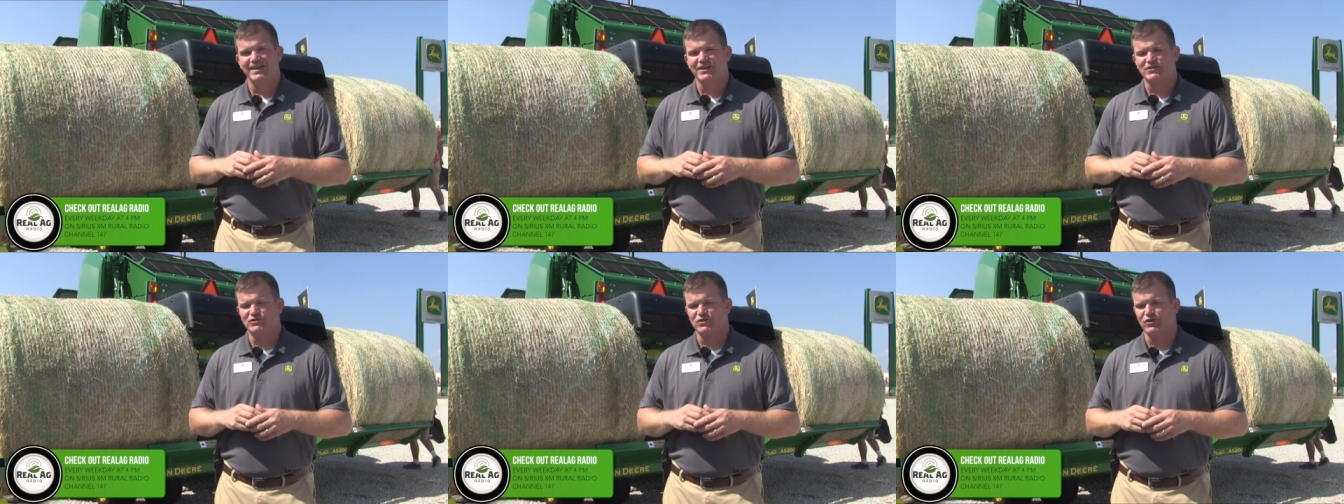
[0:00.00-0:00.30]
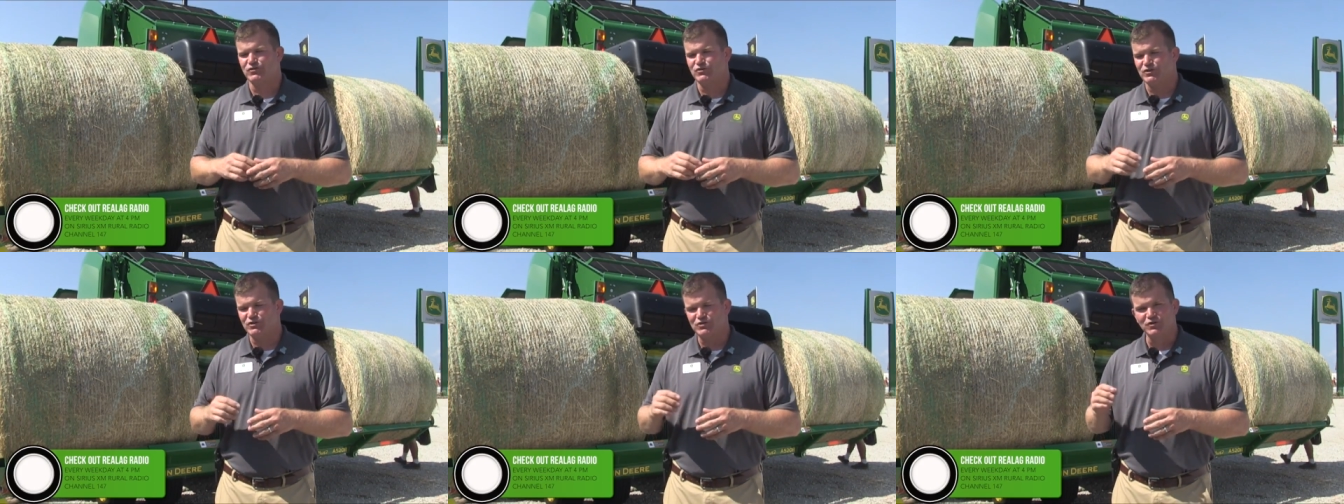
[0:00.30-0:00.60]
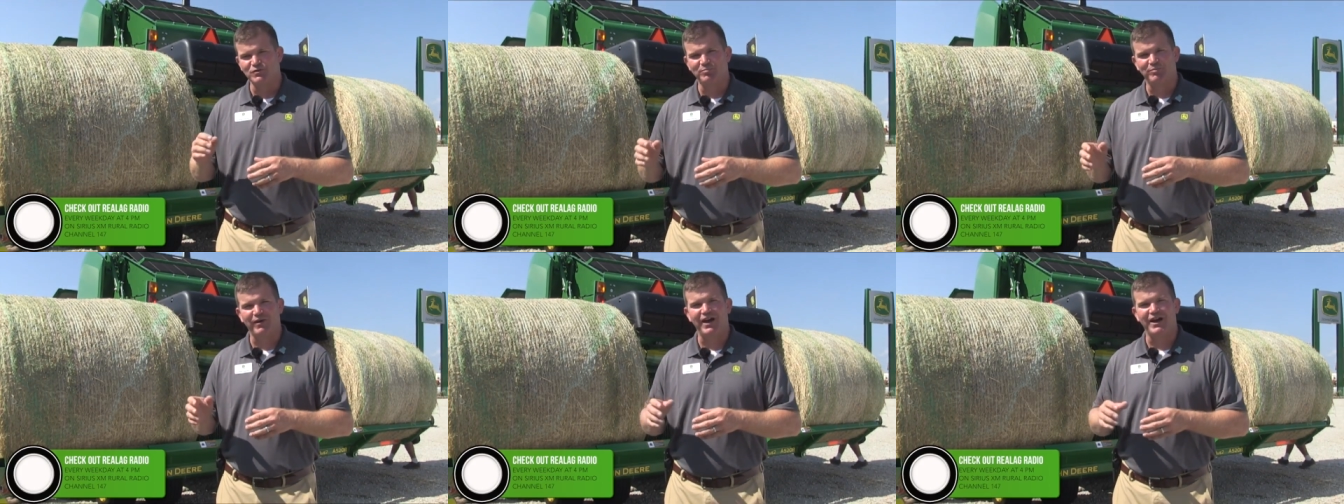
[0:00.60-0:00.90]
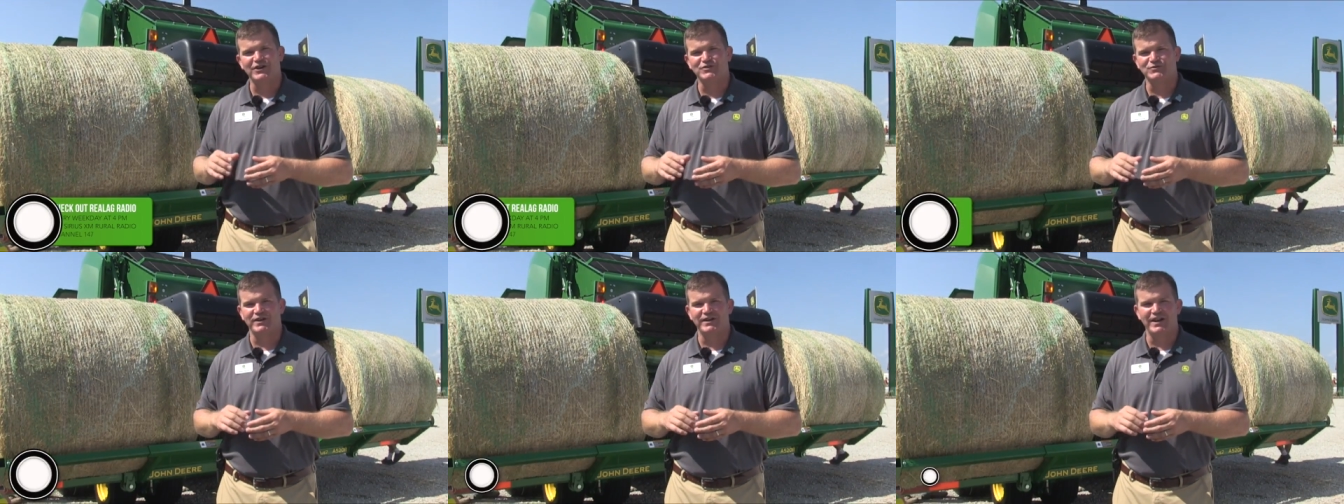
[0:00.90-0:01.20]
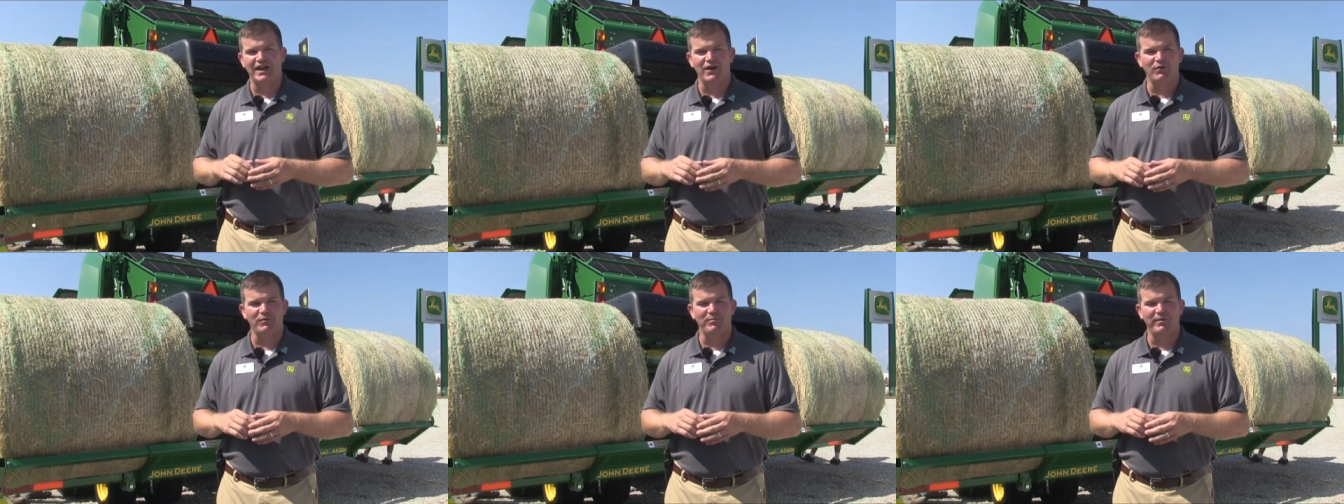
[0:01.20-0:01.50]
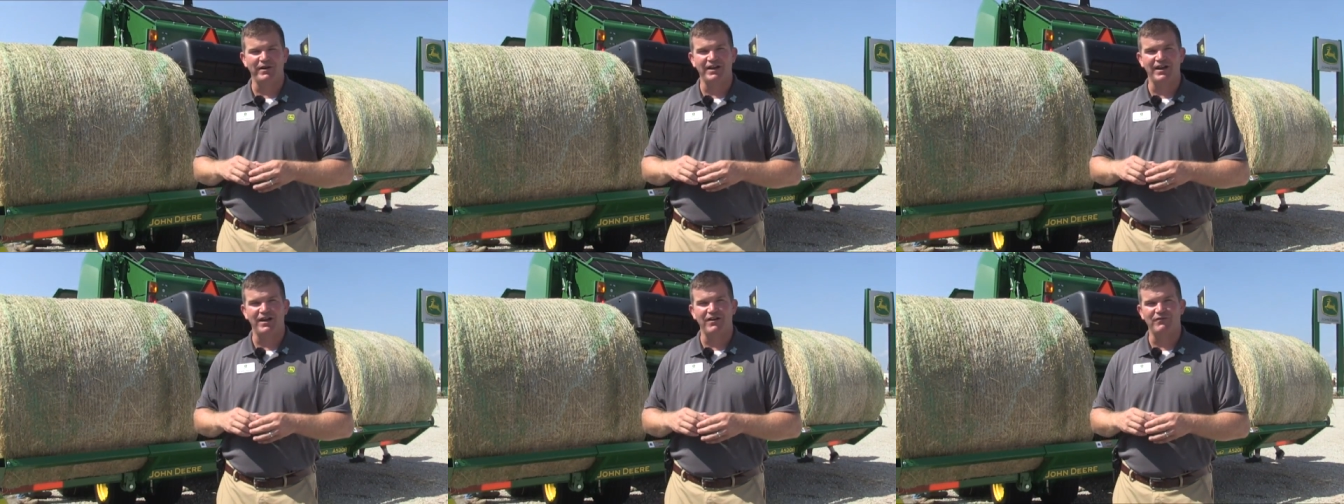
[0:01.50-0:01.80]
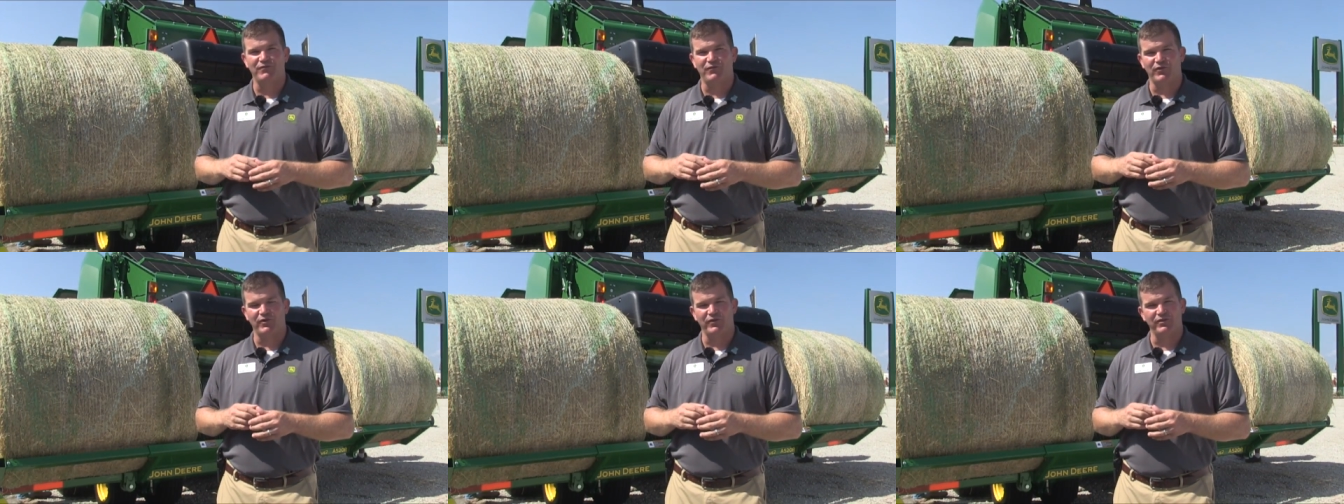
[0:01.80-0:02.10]
So those are two products right now we're bringing
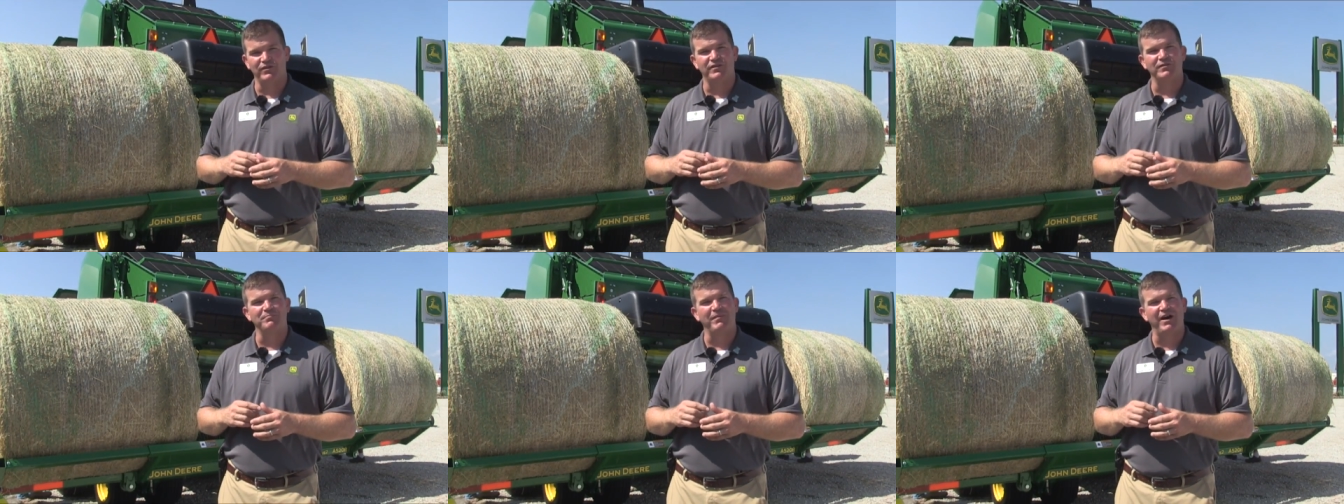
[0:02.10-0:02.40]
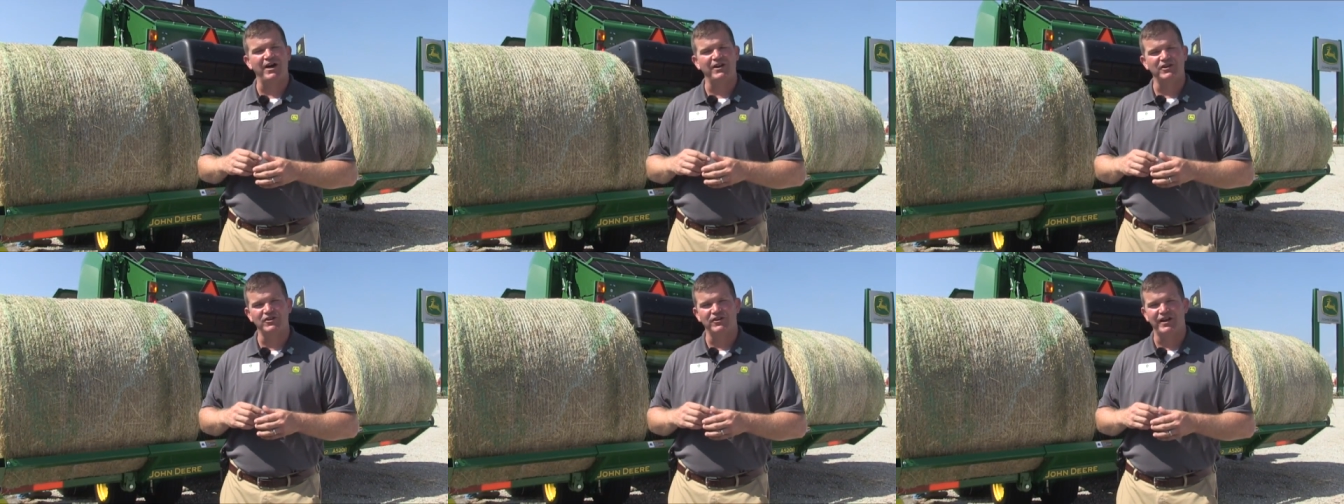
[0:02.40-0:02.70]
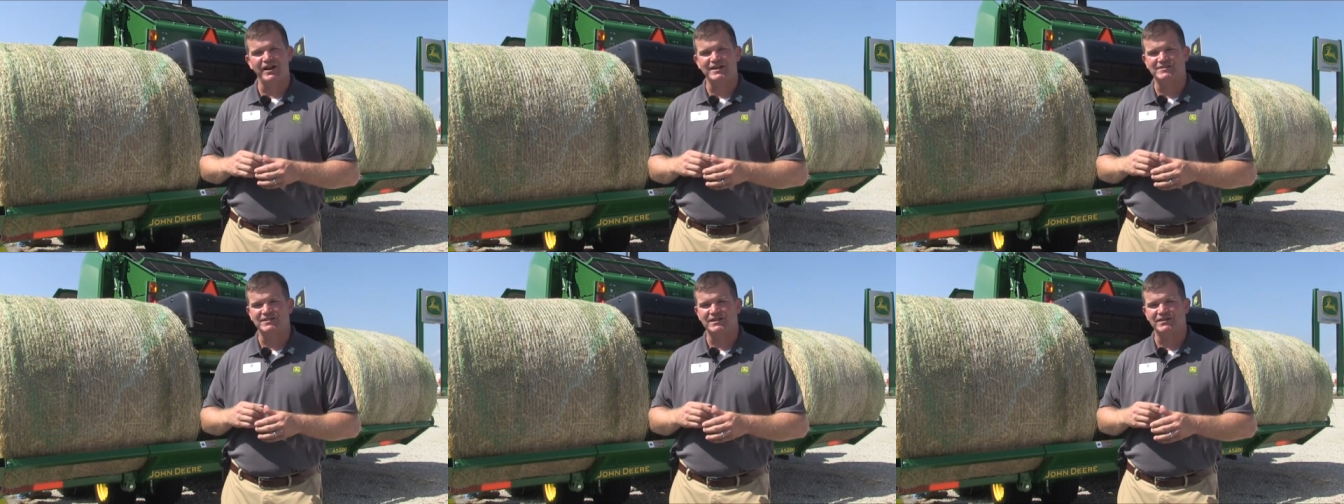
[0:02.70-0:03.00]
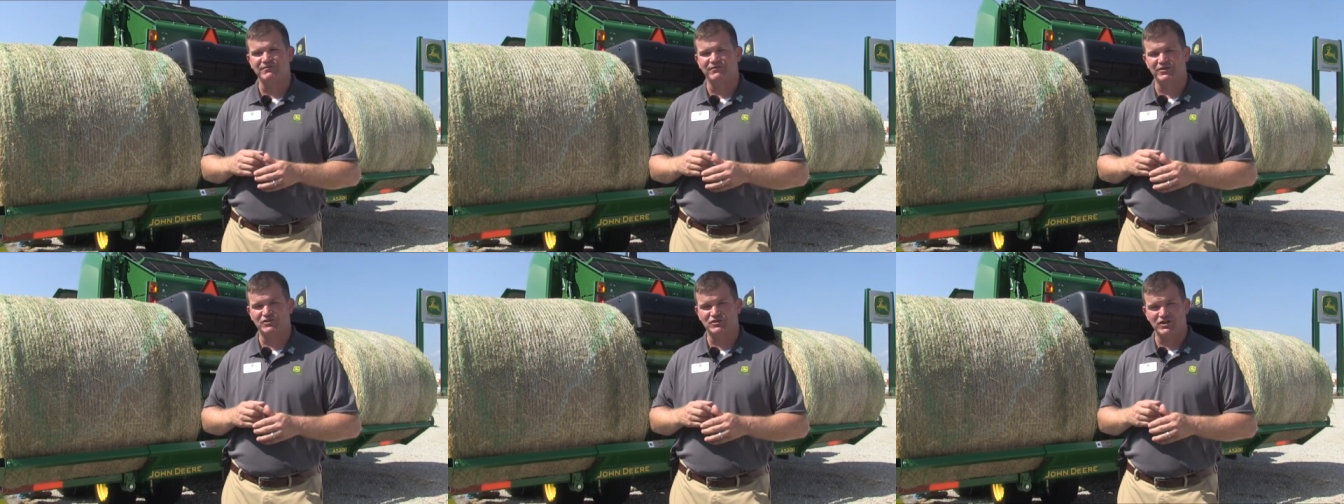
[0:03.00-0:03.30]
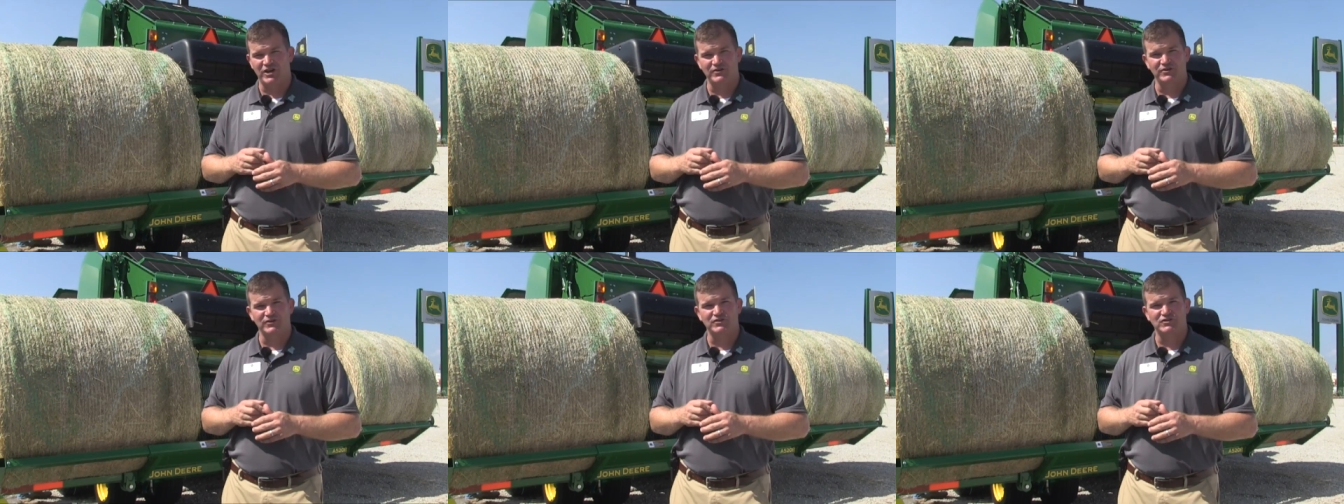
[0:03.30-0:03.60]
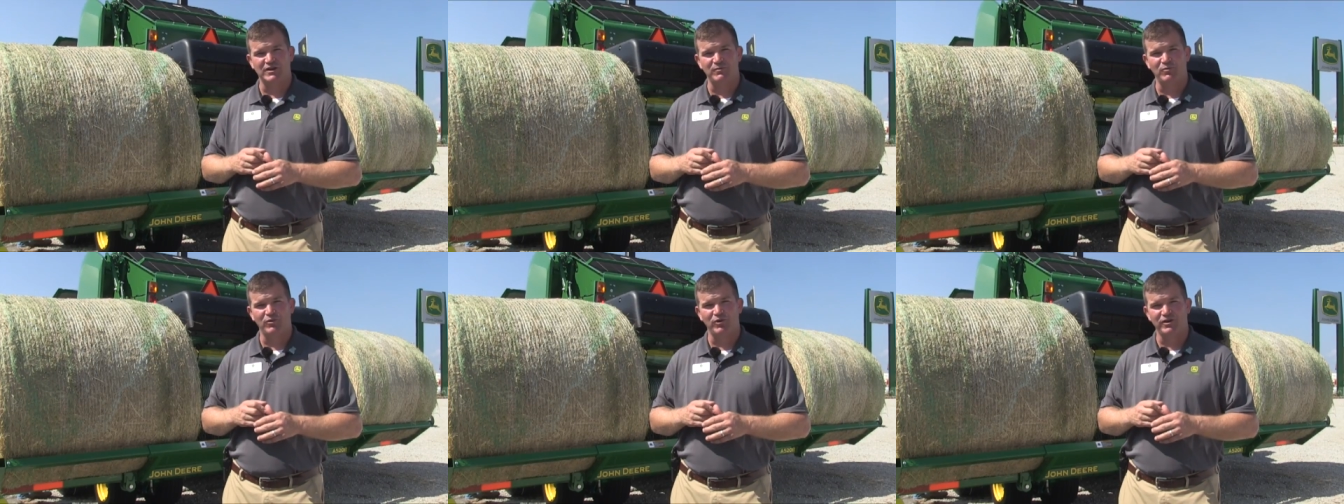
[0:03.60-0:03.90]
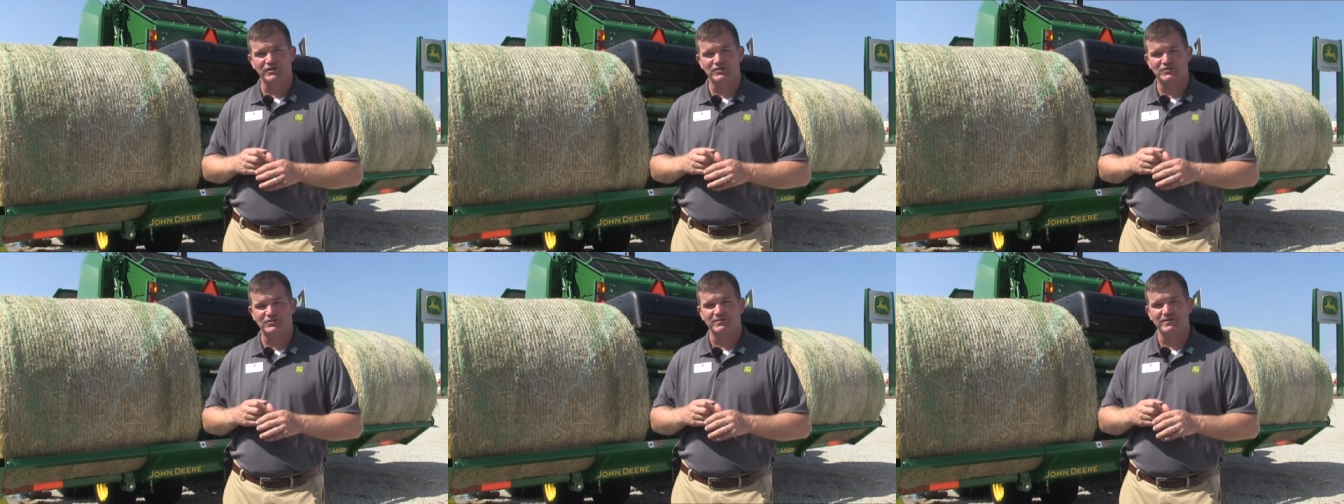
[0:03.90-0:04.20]
out for model year 18 for John Deere Ottumwa
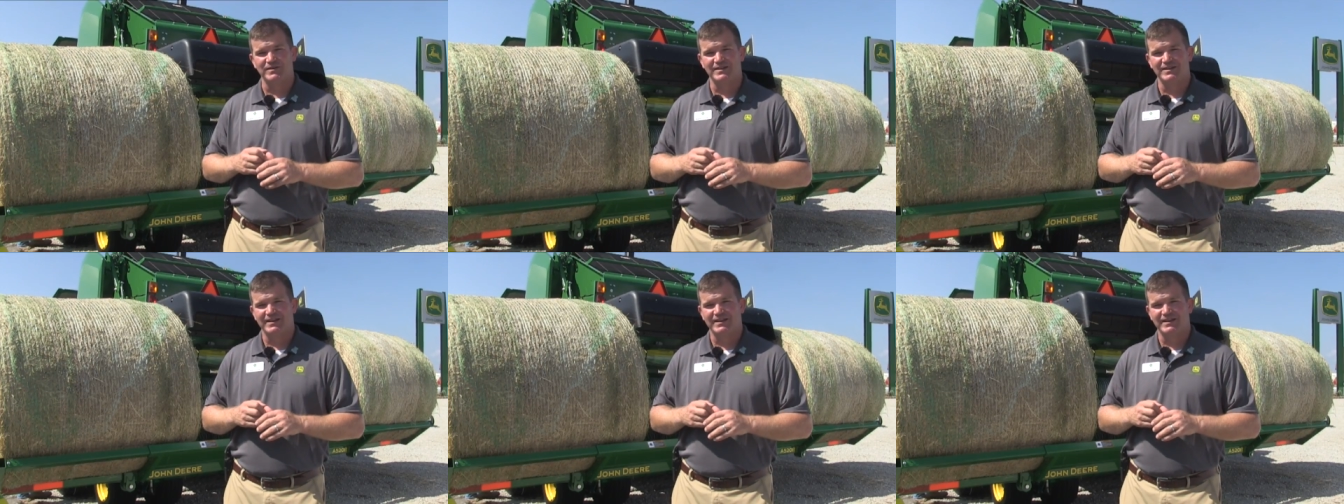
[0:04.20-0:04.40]
Works.